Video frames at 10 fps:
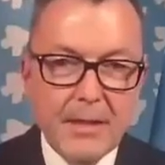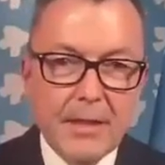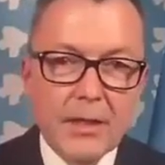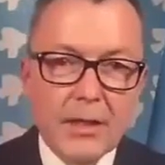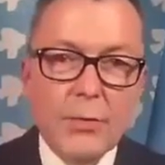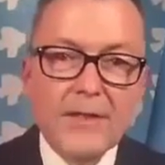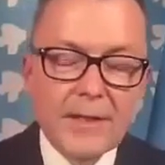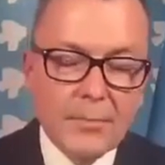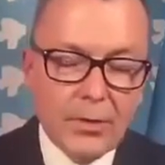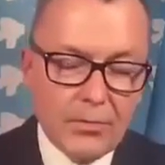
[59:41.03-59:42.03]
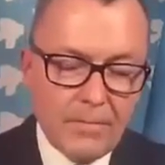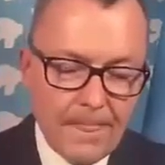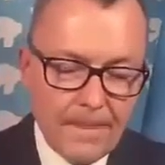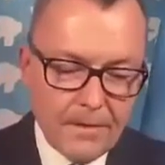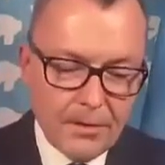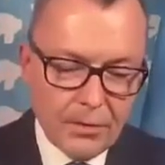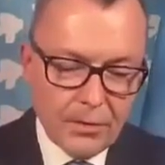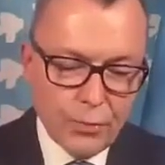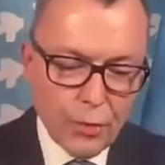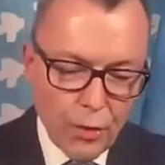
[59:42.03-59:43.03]
Troisièmement,
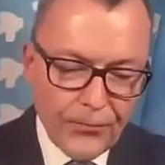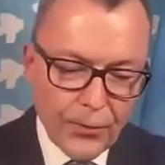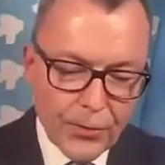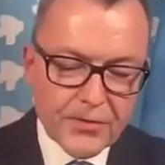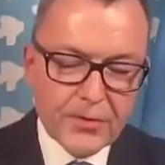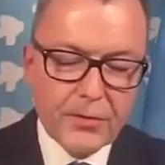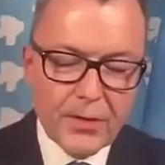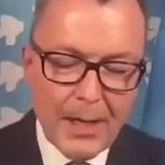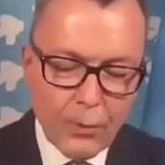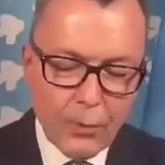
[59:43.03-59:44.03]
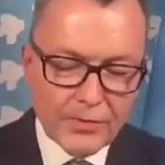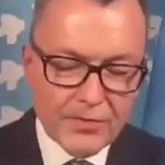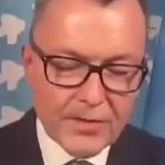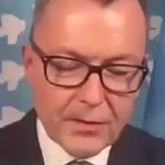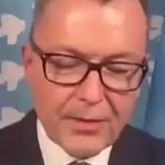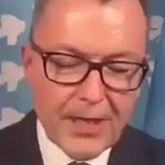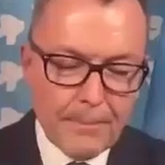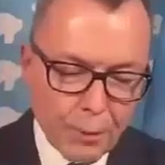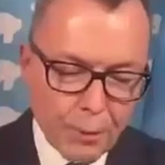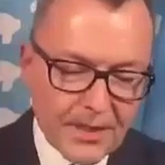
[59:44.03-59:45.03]
nous renforcerons la promotion et la
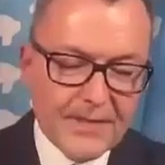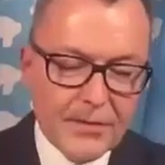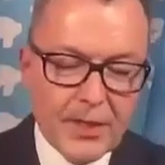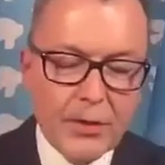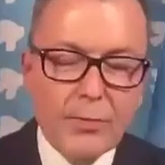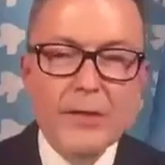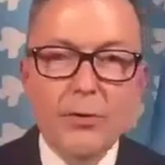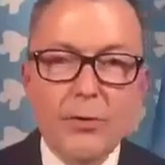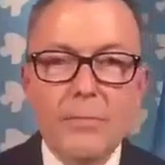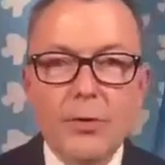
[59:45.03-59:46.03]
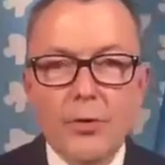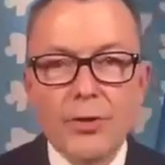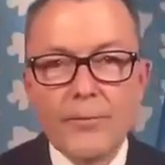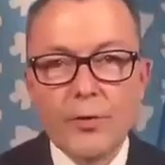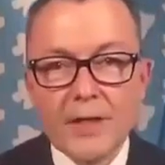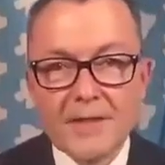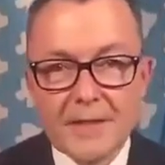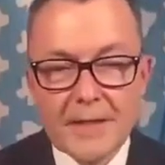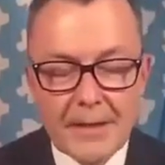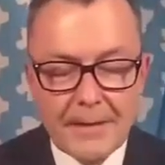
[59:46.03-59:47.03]
protection des droits de l'homme. Thirdly, we'll
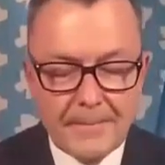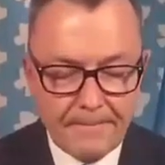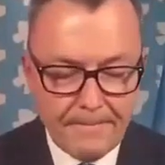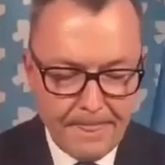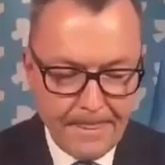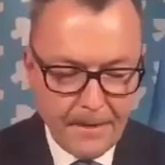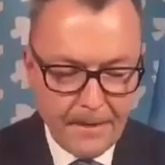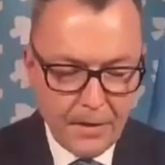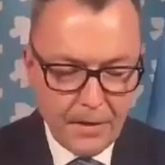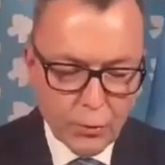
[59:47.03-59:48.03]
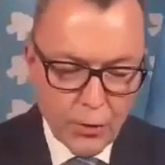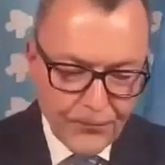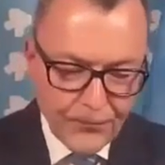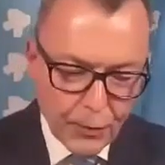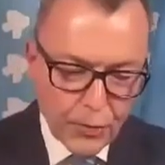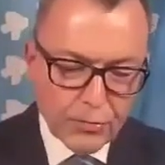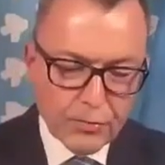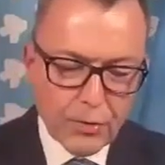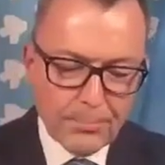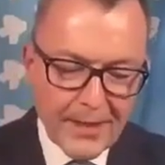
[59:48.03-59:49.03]
strengthen promotion of human rights
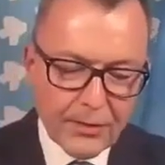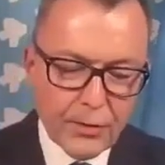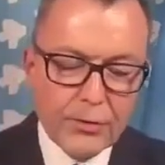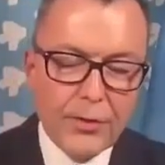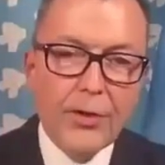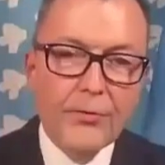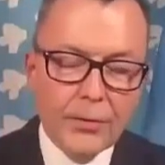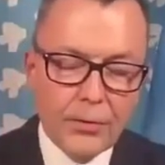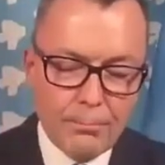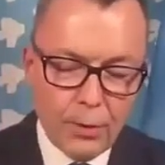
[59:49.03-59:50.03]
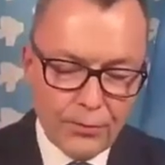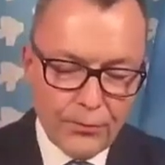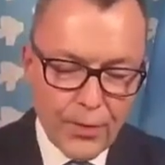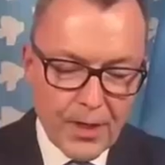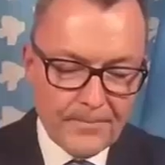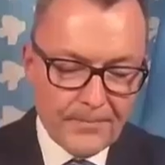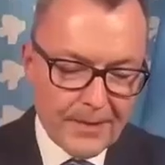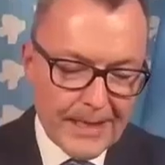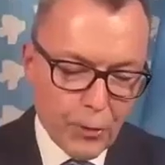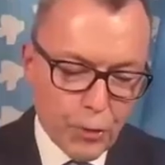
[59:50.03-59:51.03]
at national level. We will
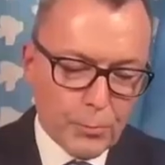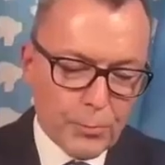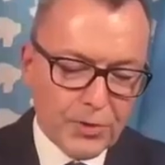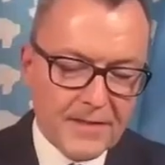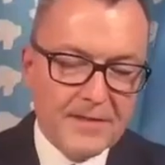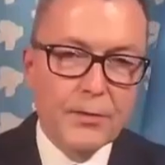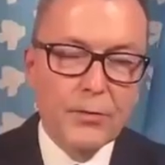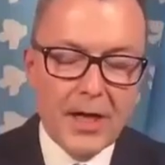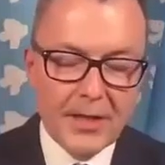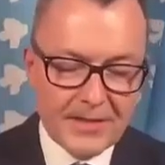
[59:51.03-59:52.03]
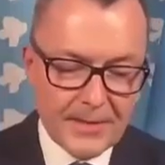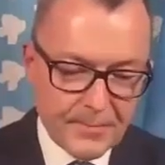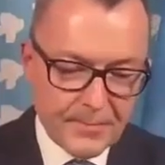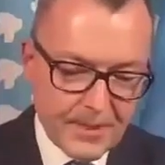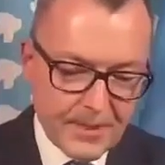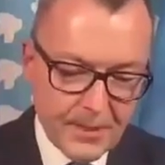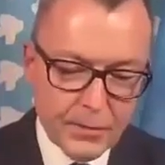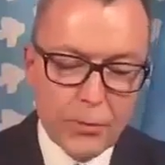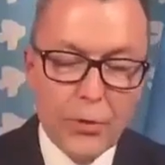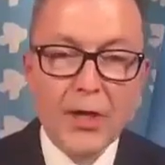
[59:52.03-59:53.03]
do this by acting in good
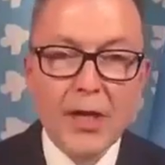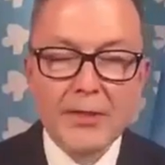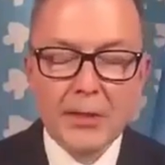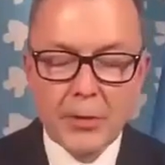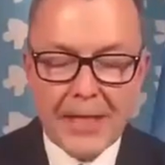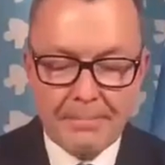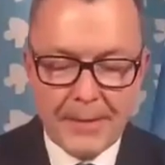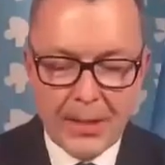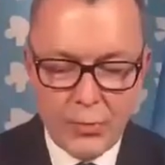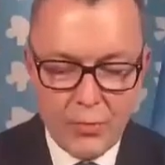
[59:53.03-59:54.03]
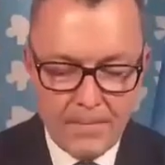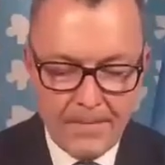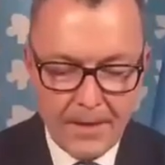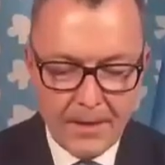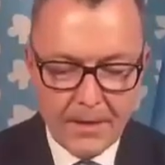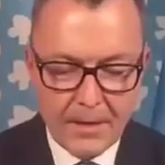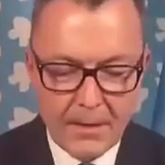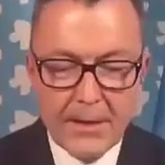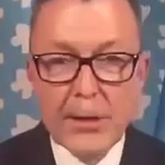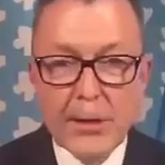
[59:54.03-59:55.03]
faith to put implement the recommendations
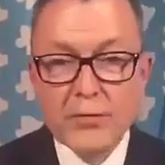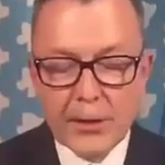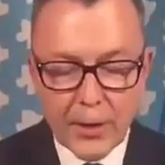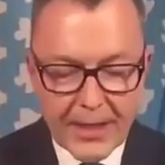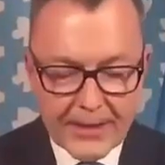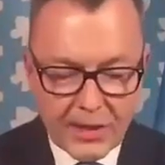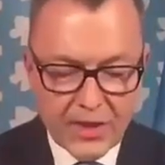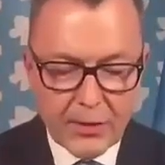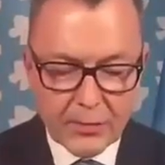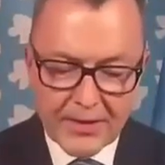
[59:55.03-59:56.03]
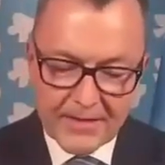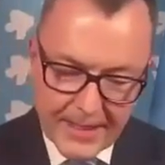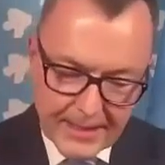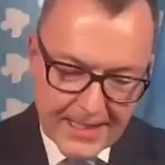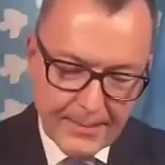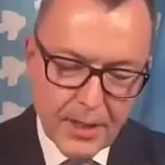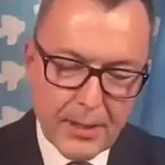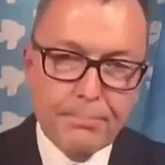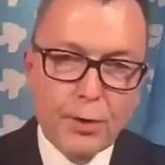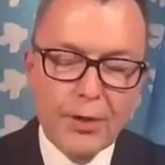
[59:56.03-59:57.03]
accepted vis-à-vis our
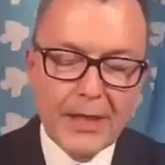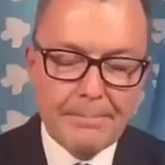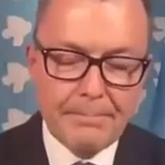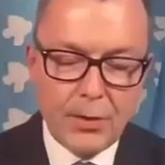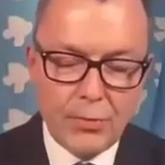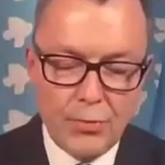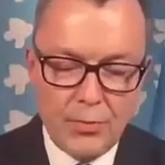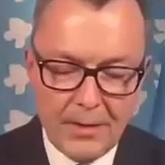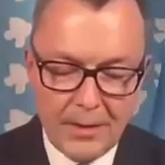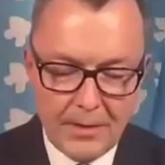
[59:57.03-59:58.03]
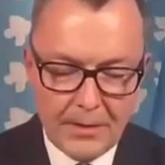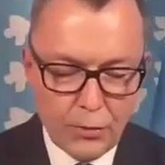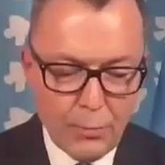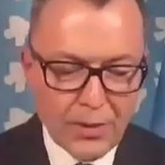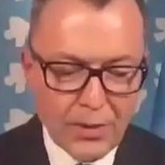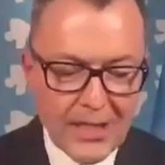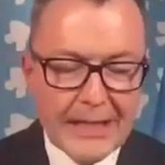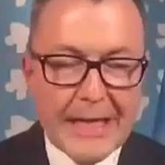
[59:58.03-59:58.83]
country. We drafted our fifth